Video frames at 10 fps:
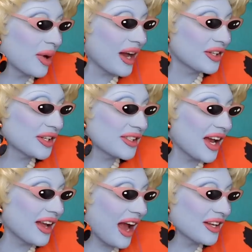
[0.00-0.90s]
But
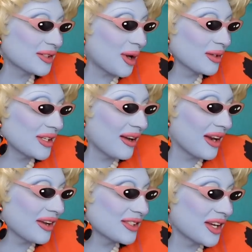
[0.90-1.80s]
I scrolled down
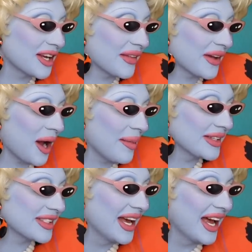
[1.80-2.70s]
and I was looking at the
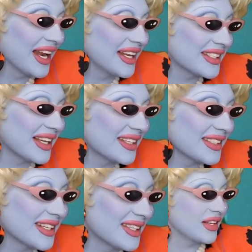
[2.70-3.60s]
comments, and it
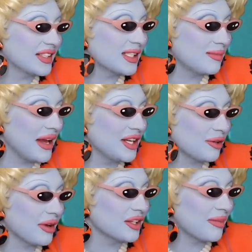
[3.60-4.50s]
says, this is me
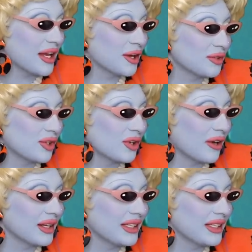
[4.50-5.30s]
doing a makeup tutorial.